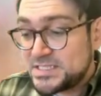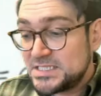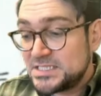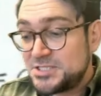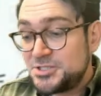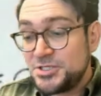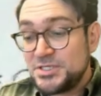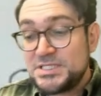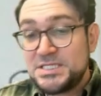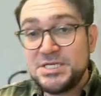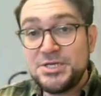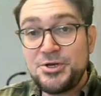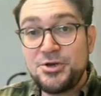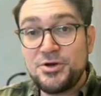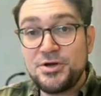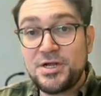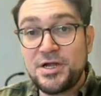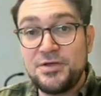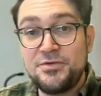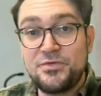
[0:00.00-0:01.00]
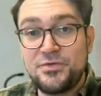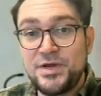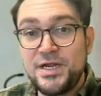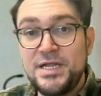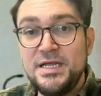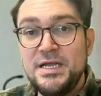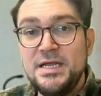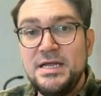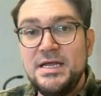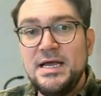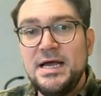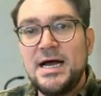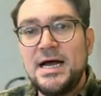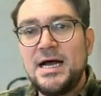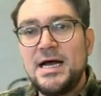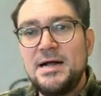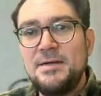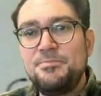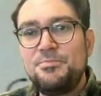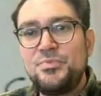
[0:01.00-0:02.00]
is just in your country,
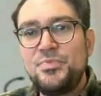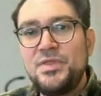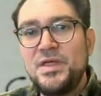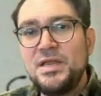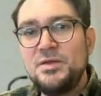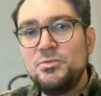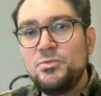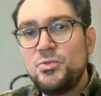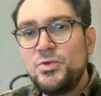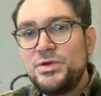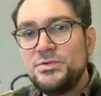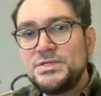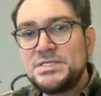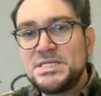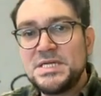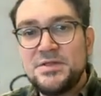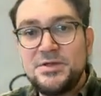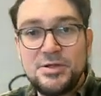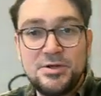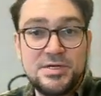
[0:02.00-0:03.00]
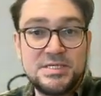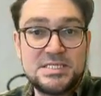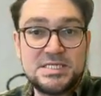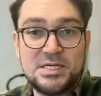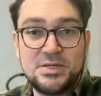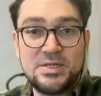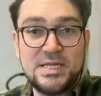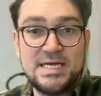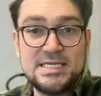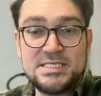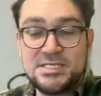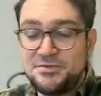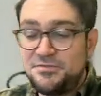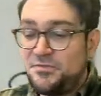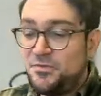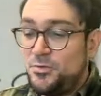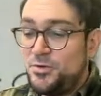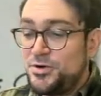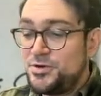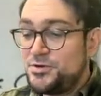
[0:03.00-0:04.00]
then we would say that you're going to sell less to
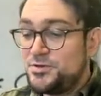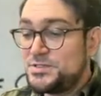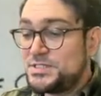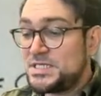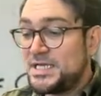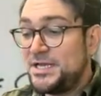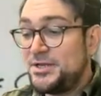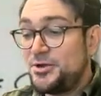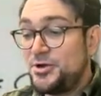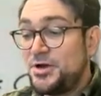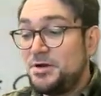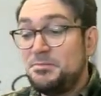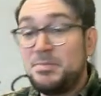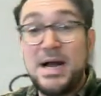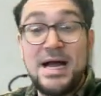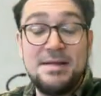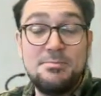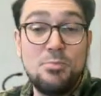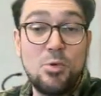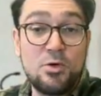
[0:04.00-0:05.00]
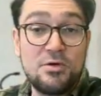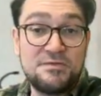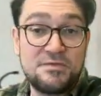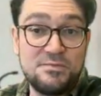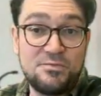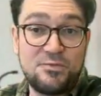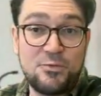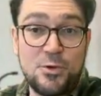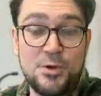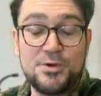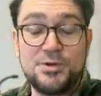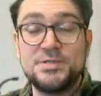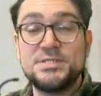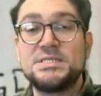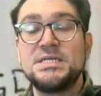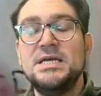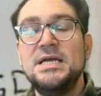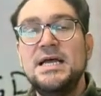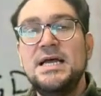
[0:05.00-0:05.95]
foreigners and you're going to buy more from foreigners.